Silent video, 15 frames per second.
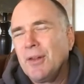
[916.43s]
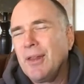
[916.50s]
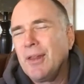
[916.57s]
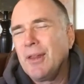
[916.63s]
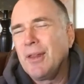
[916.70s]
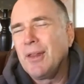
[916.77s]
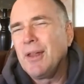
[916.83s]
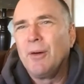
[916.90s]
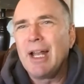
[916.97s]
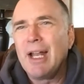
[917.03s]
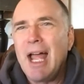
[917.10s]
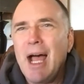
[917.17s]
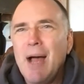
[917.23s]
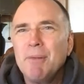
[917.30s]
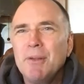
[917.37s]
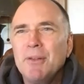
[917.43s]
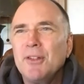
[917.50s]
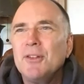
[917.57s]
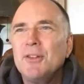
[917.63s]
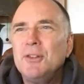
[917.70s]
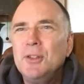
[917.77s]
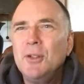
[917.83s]
So then what
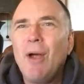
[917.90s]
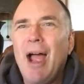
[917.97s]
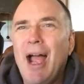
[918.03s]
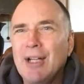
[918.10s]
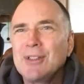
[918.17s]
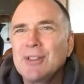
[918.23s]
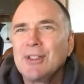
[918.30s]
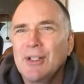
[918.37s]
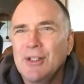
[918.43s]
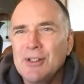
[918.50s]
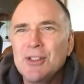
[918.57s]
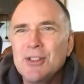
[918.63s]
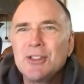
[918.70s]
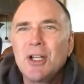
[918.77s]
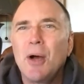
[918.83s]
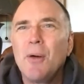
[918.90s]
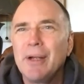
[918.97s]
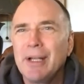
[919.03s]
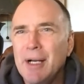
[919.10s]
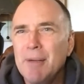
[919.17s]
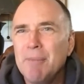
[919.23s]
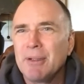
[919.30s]
happens is you actually are
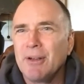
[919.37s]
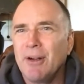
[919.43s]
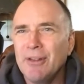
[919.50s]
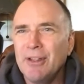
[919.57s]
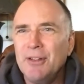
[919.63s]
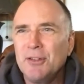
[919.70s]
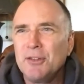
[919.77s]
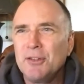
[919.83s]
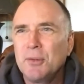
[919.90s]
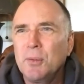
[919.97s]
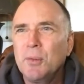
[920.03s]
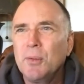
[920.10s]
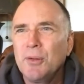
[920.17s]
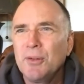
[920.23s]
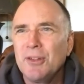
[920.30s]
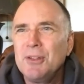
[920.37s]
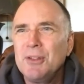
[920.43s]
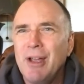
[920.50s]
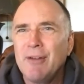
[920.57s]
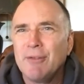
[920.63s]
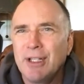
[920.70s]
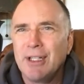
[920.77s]
showing up at all these schools
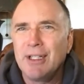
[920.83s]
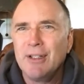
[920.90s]
and you have